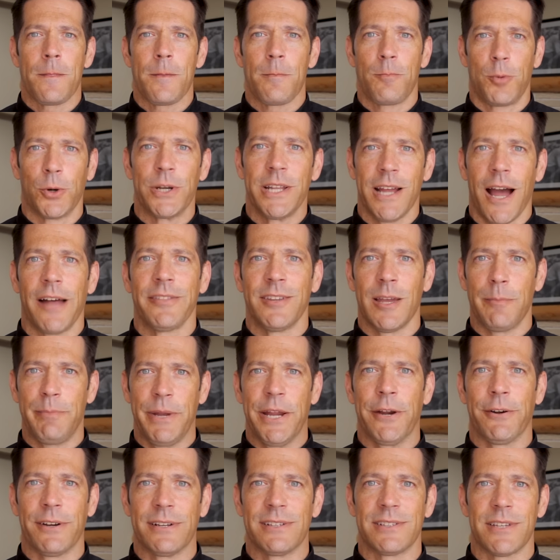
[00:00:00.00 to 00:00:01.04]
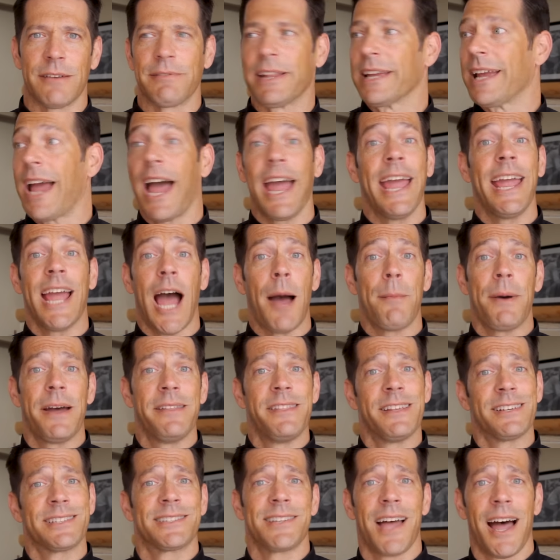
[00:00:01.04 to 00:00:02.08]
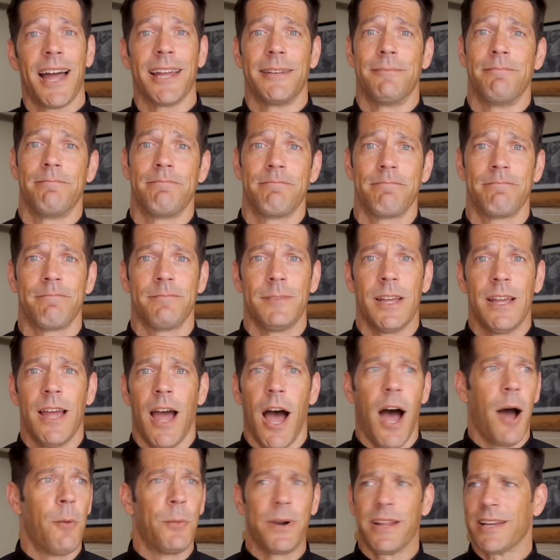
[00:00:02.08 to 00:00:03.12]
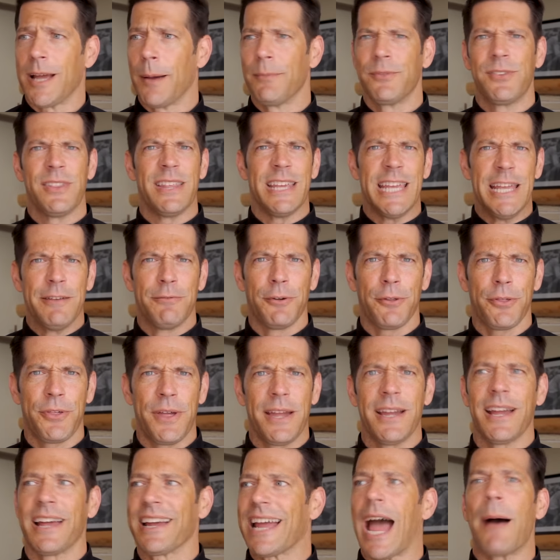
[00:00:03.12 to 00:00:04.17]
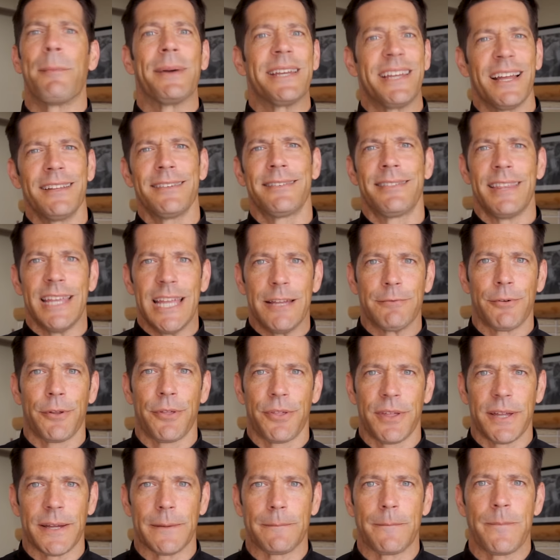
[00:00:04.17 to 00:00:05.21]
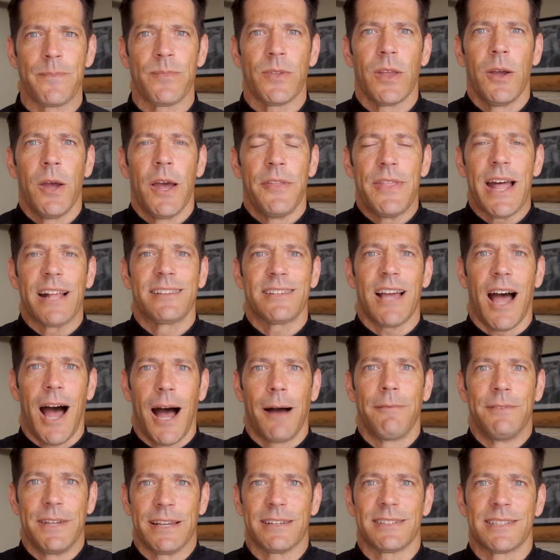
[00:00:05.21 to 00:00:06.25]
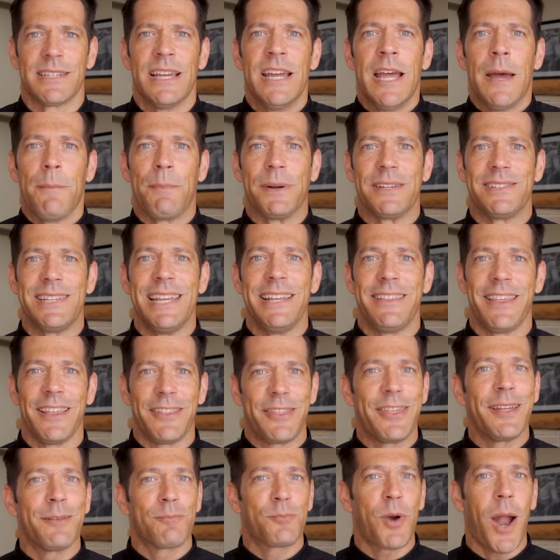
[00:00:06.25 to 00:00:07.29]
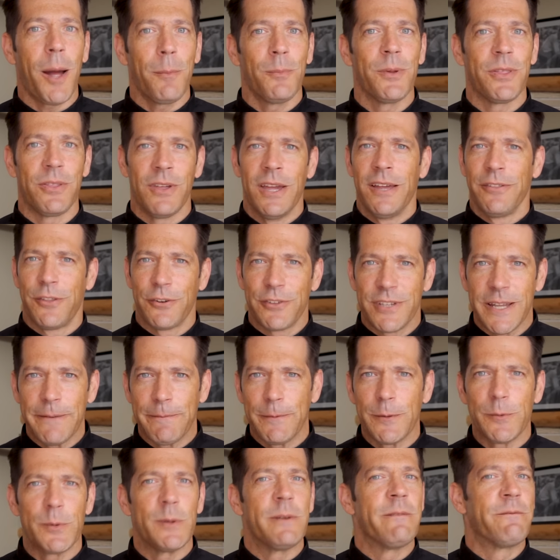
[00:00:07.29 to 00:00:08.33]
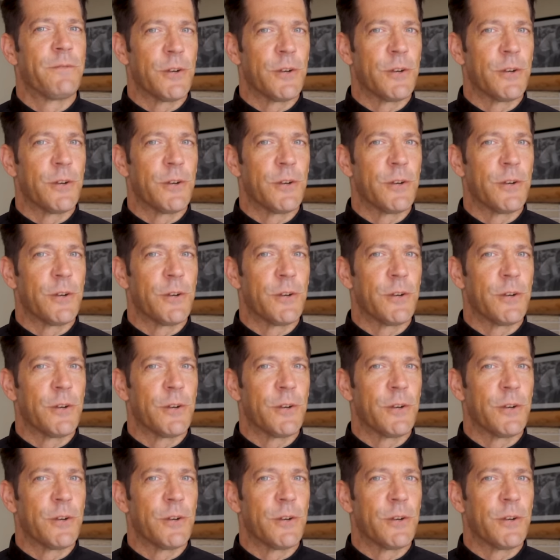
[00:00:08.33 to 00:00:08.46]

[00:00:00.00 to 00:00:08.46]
putting on the appearance of like, hey, I'm on this side. When it comes to the evil thing, like, I'm against the evil thing. And that's obvious. But see, there's a difference between